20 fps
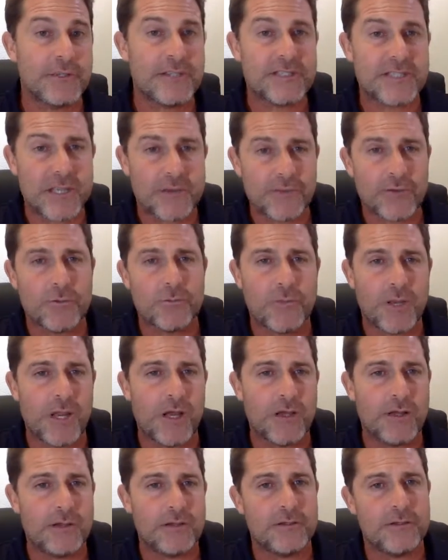Sauvignon
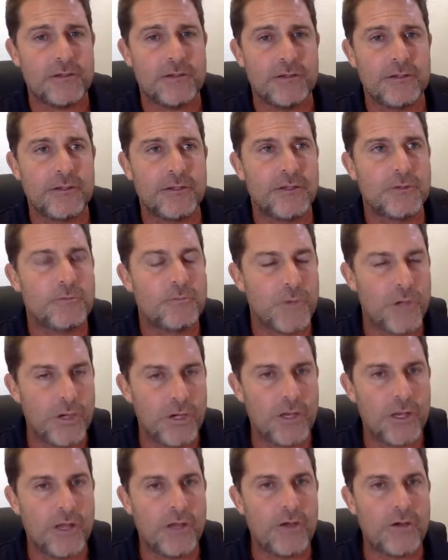Blanc,
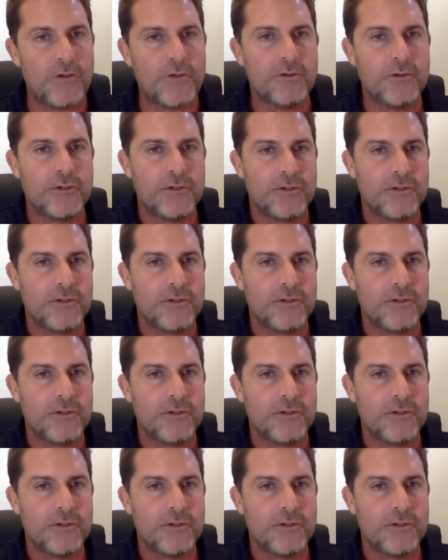Merlot,